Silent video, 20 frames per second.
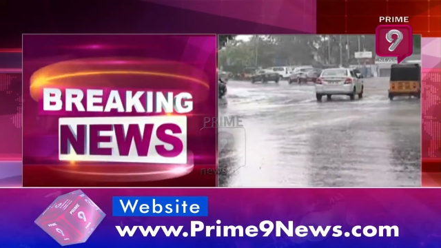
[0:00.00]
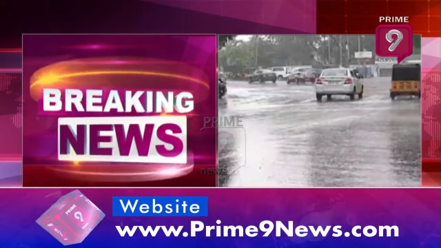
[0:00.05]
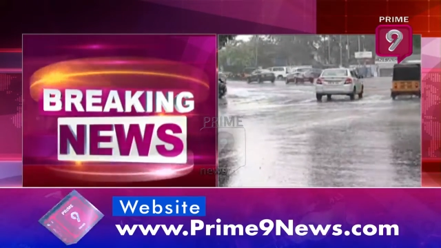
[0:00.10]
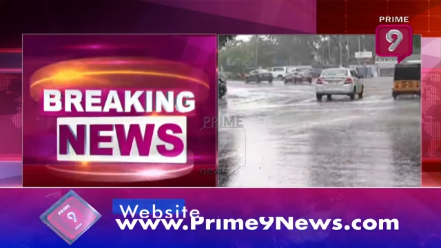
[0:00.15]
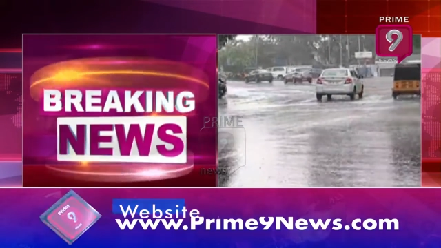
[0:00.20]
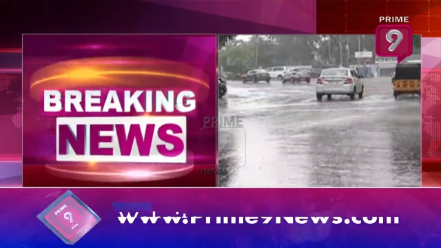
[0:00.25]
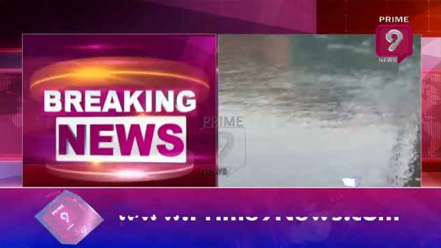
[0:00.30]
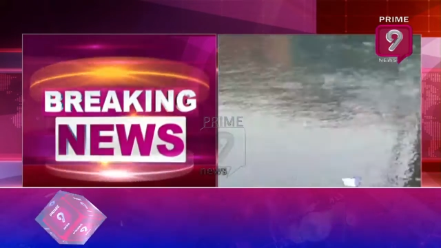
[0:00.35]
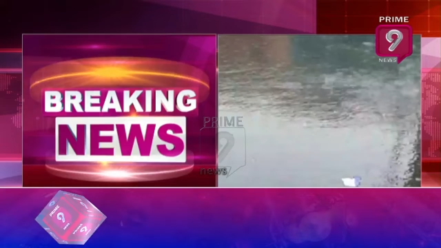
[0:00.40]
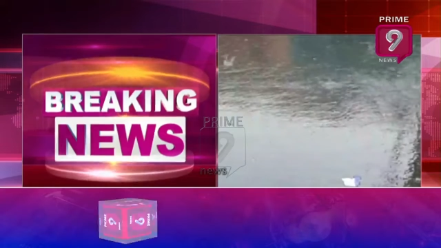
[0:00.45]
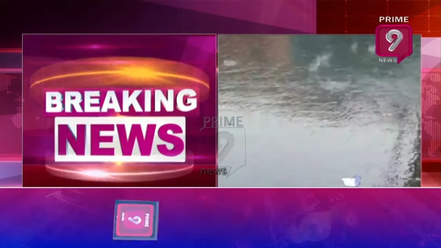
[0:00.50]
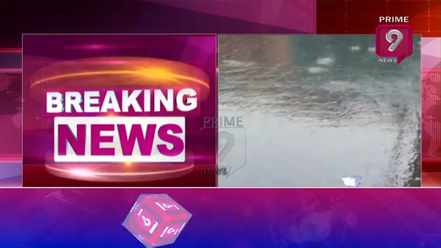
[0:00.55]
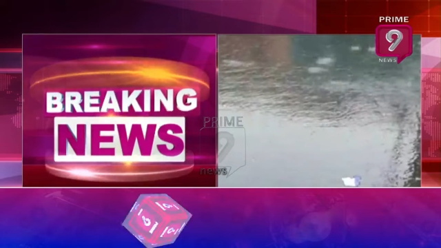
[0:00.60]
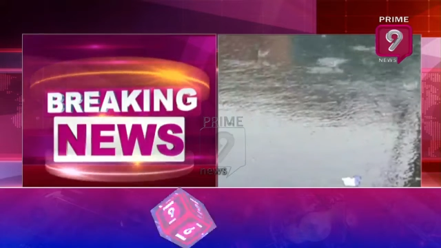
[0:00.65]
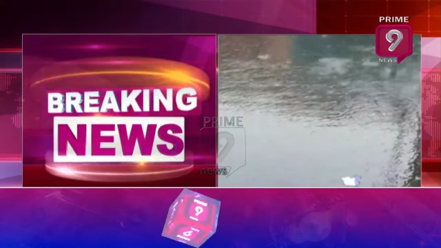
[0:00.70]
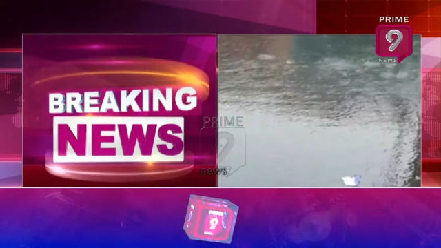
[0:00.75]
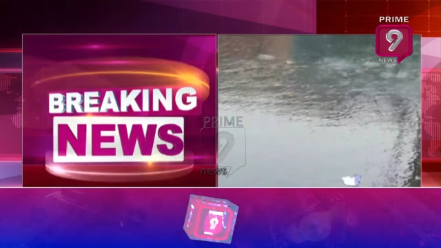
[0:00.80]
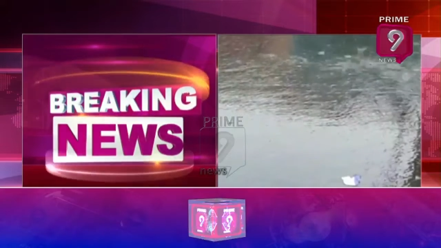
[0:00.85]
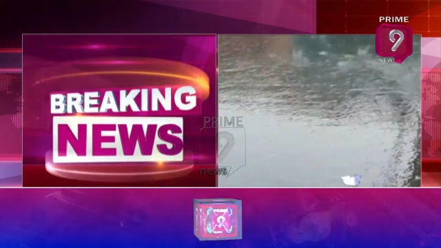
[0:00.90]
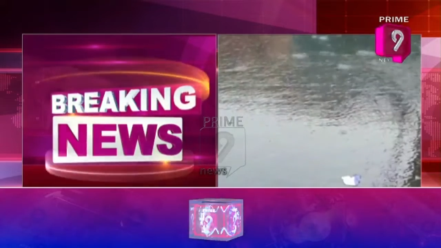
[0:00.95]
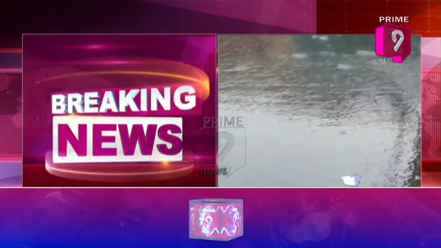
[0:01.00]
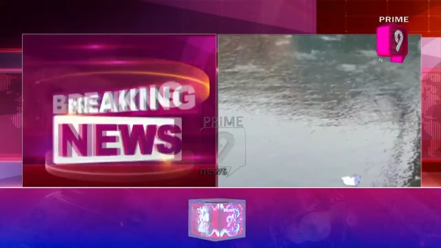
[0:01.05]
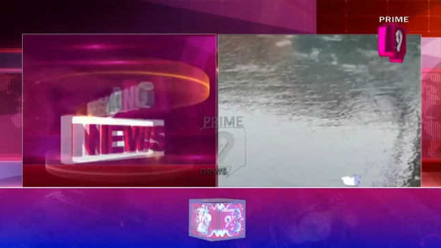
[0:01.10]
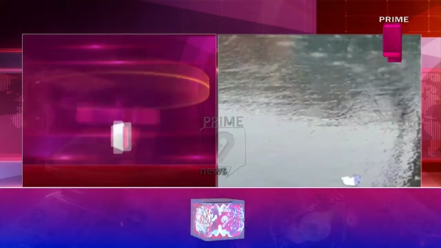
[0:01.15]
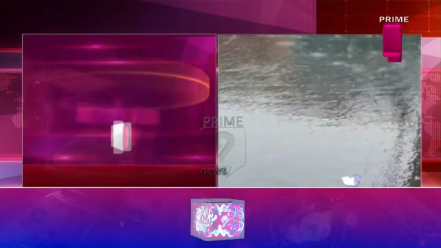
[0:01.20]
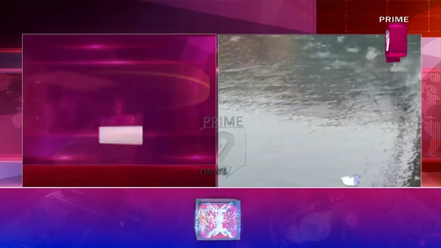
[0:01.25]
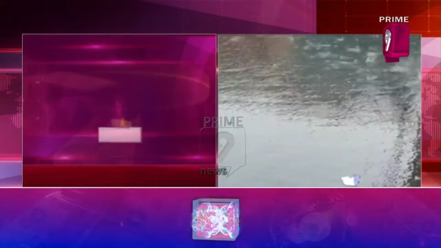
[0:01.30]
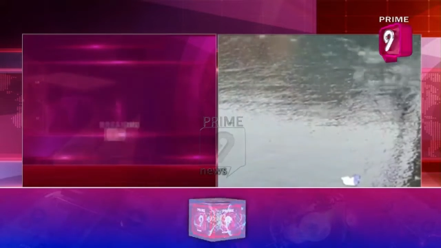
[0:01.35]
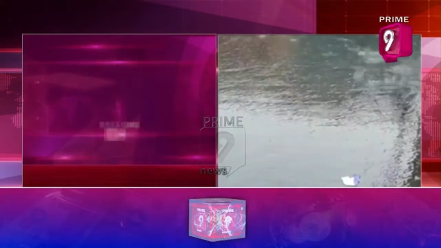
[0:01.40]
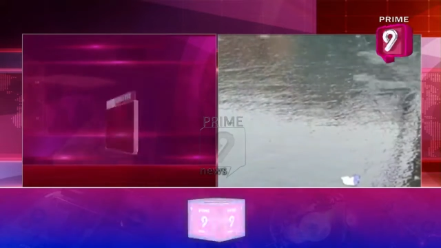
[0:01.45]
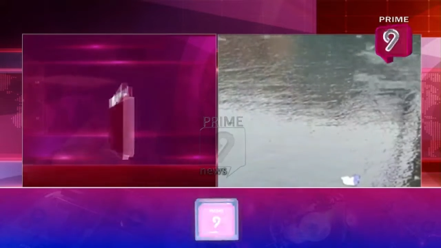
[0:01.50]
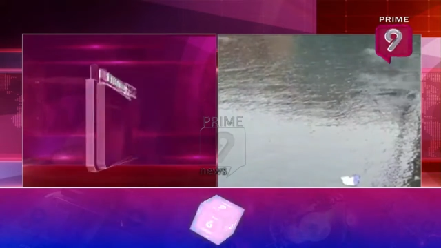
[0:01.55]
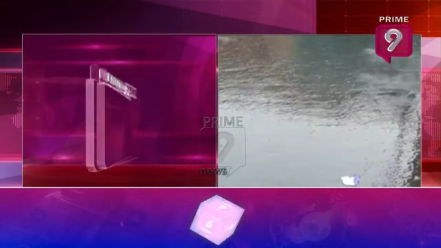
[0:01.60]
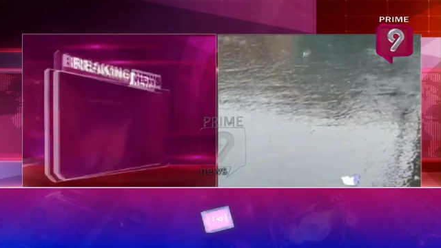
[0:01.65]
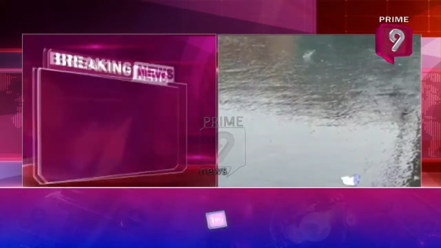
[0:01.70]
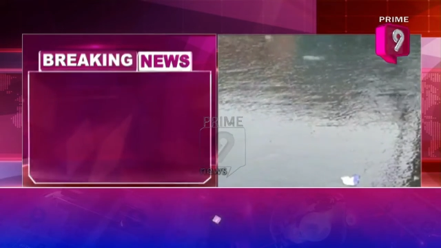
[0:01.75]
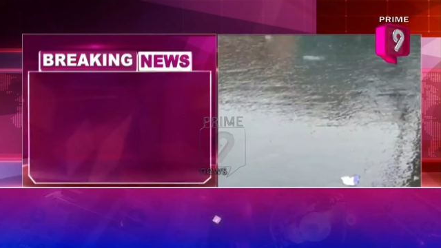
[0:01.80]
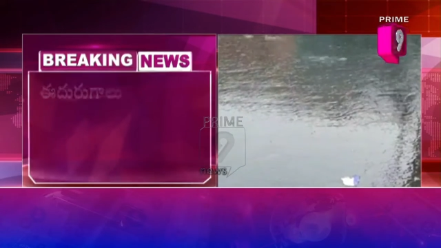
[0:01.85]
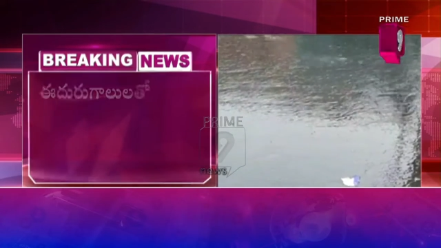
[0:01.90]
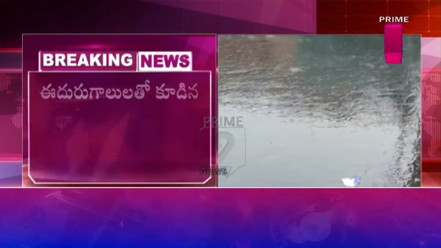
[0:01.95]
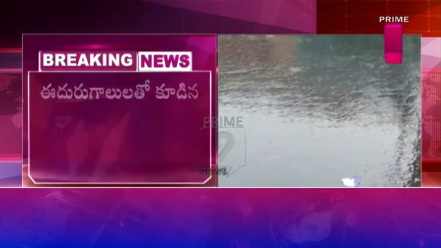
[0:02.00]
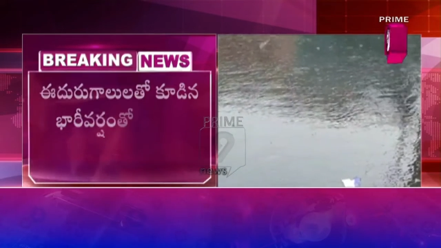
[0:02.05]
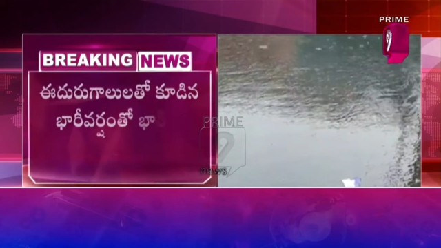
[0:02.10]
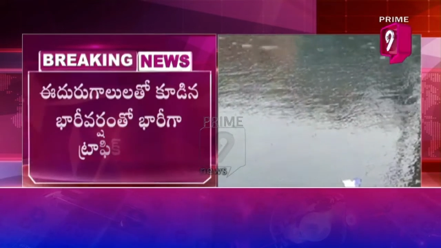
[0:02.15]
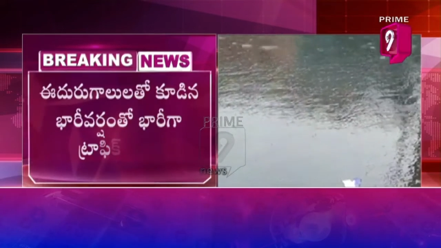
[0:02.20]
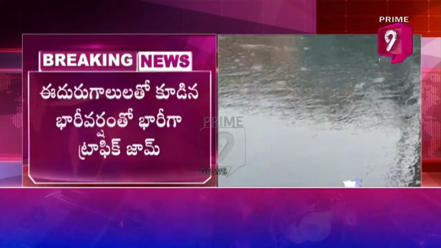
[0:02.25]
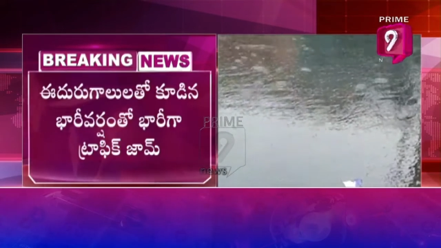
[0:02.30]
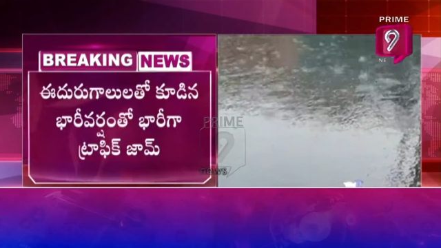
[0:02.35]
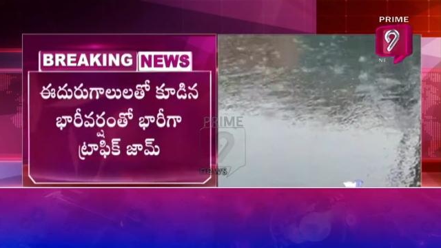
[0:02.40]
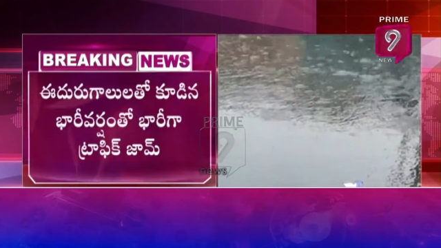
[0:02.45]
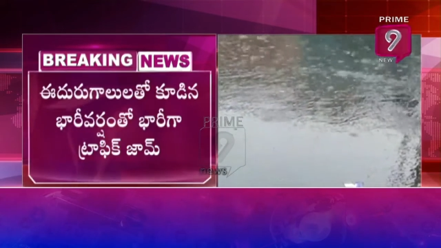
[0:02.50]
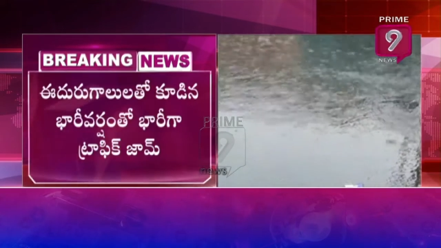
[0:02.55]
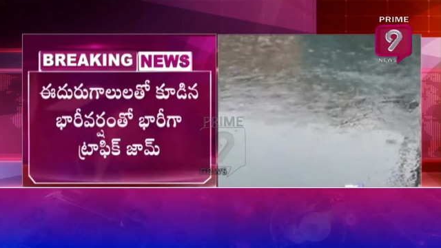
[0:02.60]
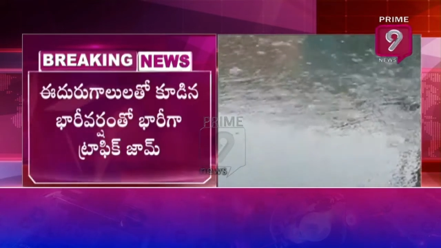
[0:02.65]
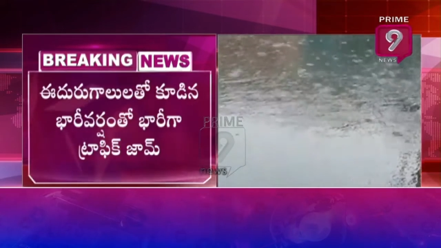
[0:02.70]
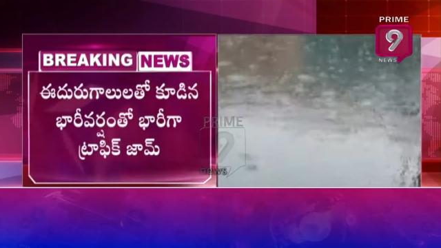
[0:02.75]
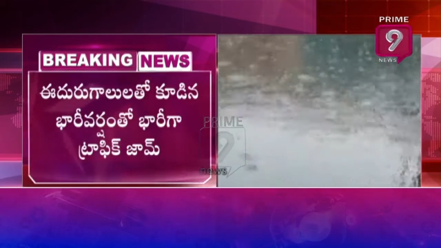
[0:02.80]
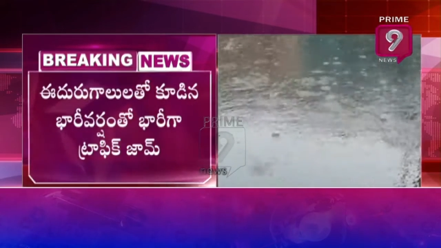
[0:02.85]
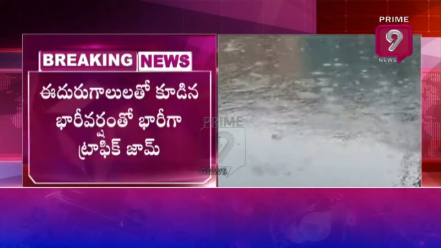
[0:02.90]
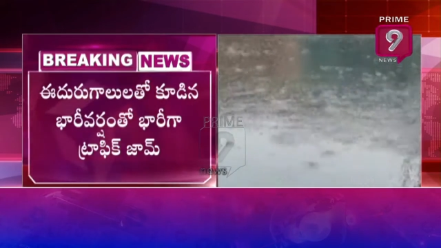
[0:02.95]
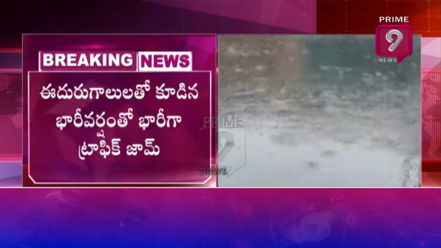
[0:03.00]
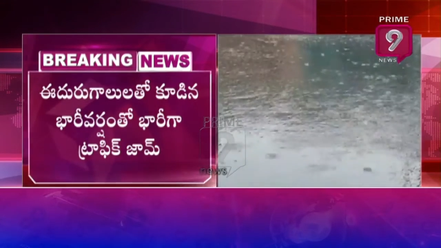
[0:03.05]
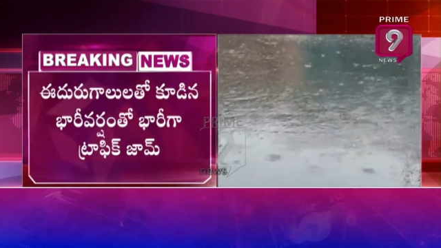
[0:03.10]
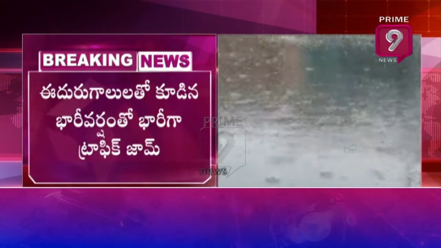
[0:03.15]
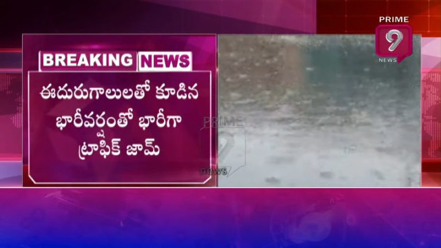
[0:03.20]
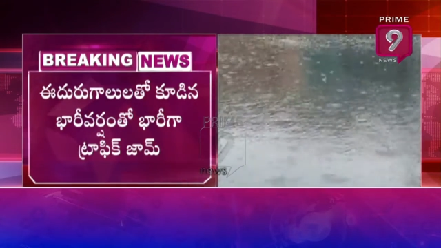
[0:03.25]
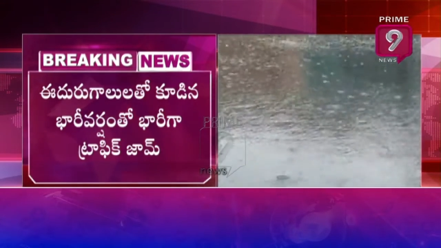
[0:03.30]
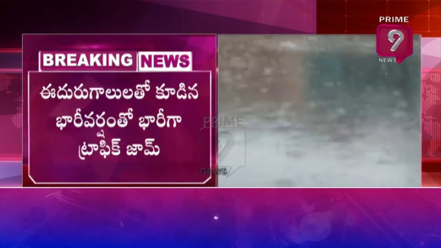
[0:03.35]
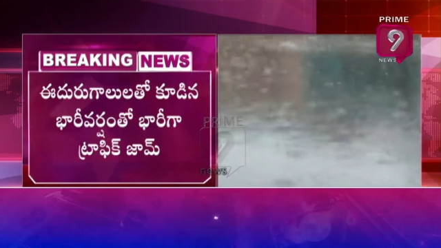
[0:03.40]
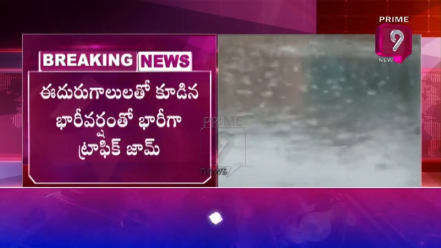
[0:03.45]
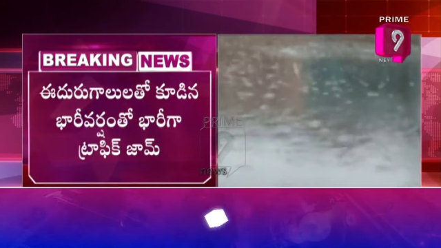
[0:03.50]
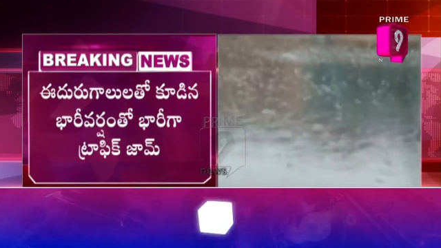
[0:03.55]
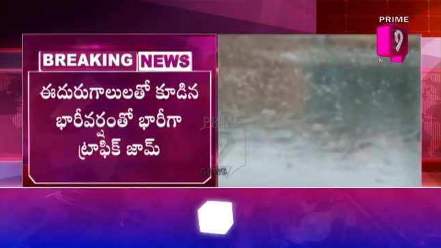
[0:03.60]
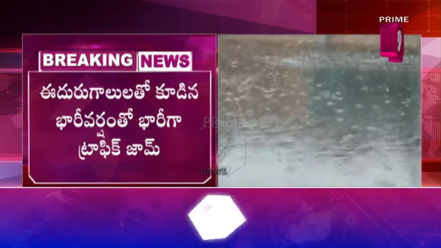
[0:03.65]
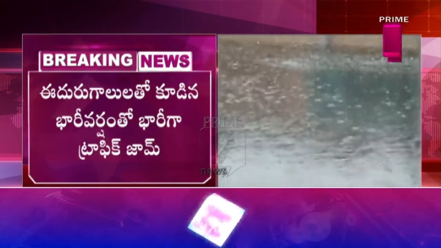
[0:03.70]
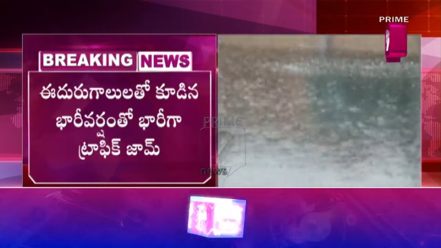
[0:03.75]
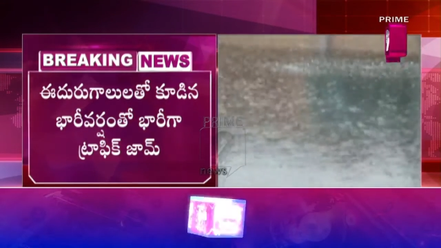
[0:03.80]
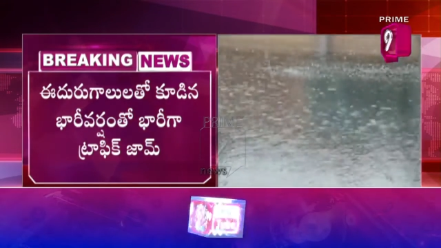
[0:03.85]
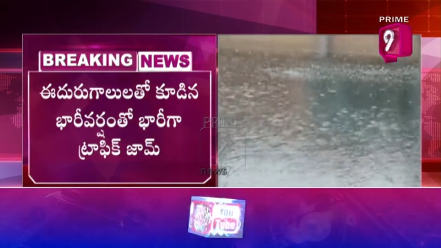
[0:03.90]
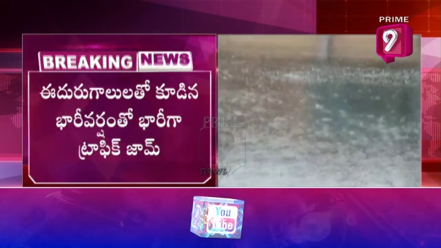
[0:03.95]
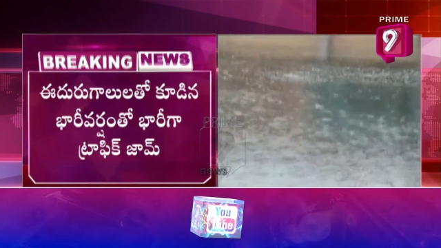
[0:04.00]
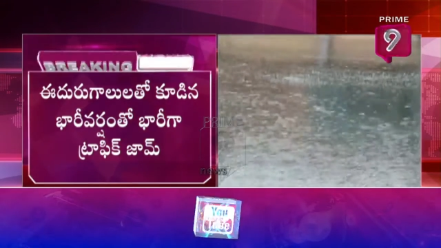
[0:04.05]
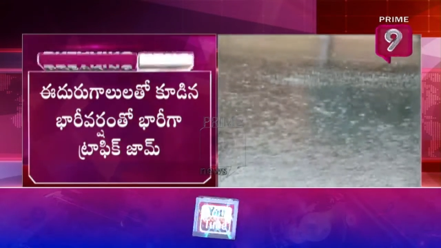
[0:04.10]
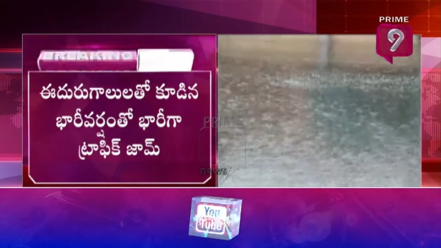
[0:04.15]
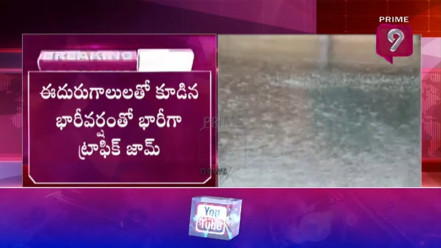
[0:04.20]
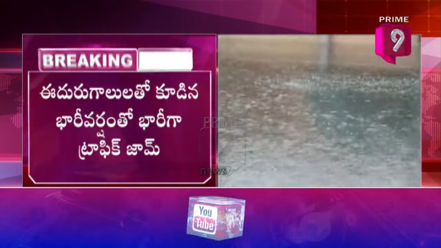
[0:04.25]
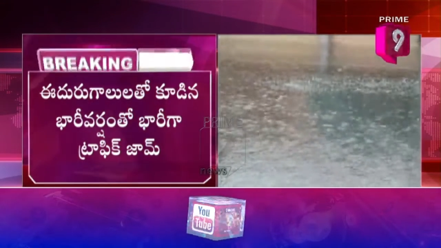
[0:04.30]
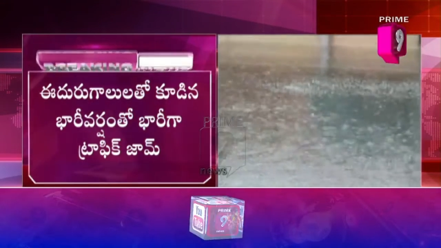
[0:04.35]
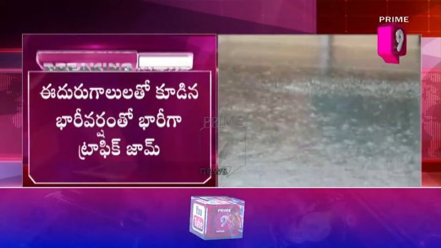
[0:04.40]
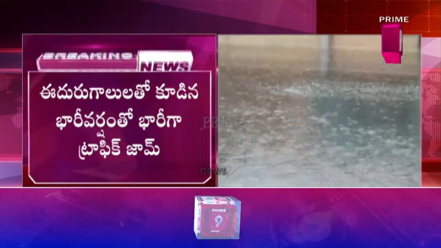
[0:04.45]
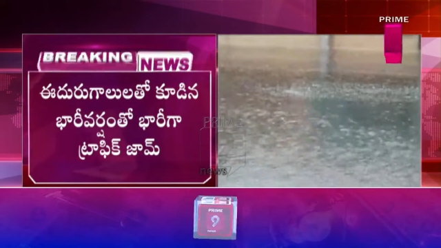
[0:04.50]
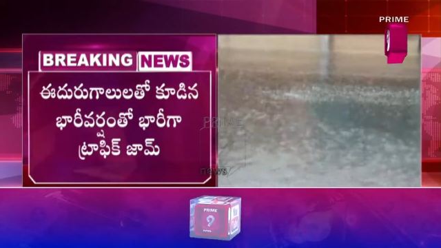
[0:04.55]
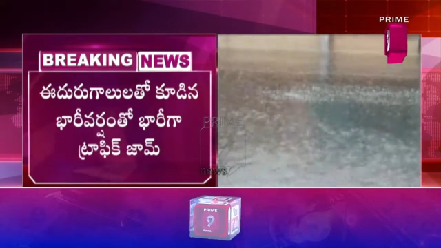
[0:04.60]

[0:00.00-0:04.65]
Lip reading: Nobody's mouth can be seen.